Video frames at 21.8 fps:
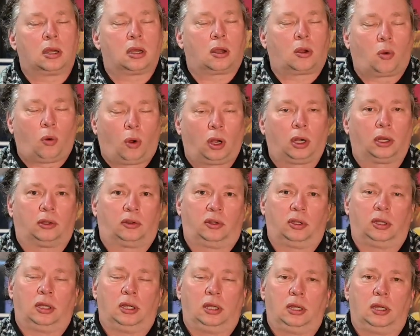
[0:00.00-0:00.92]

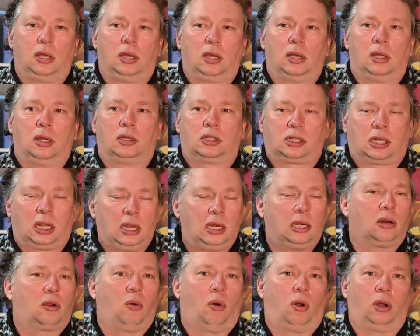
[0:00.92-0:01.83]
quality,
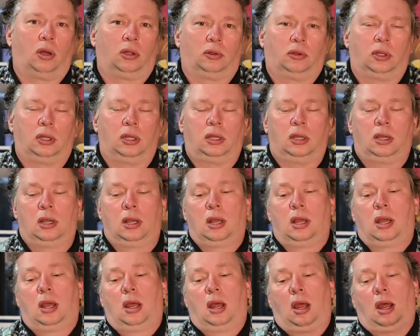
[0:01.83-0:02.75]
skin quality,
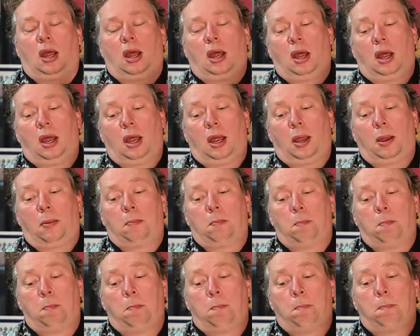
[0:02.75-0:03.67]

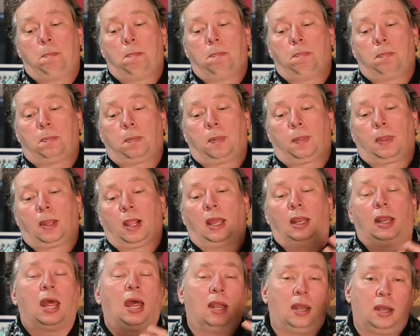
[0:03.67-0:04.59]
and
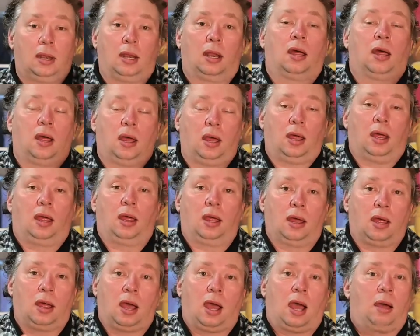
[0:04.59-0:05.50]
then
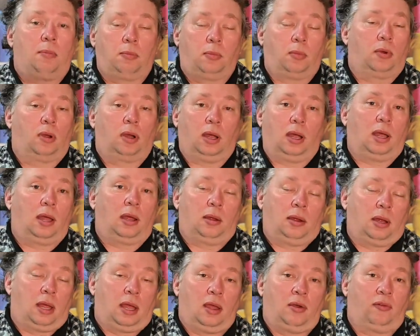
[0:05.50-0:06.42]

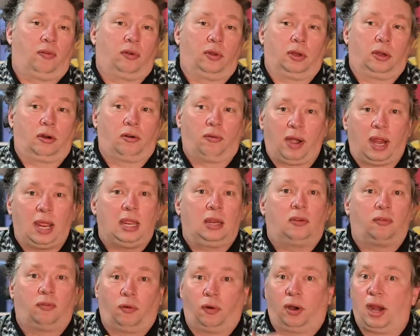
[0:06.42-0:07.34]
I have a
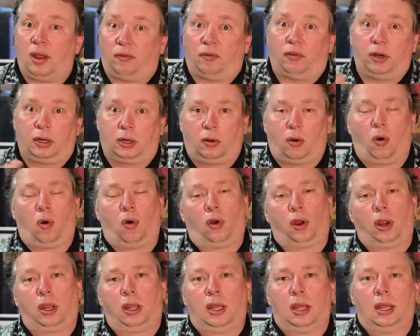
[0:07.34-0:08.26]
grade for every
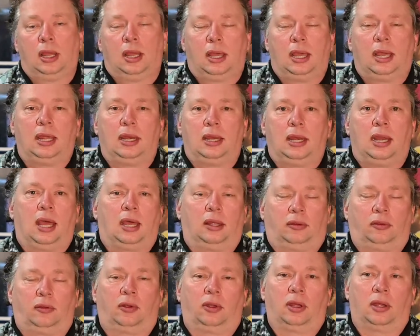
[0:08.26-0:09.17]
koi in
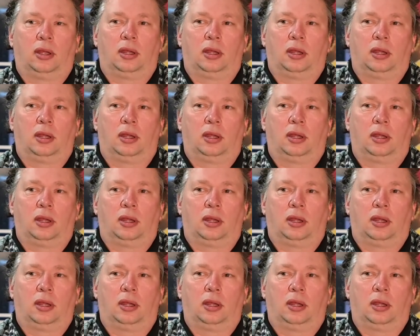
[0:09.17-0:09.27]
that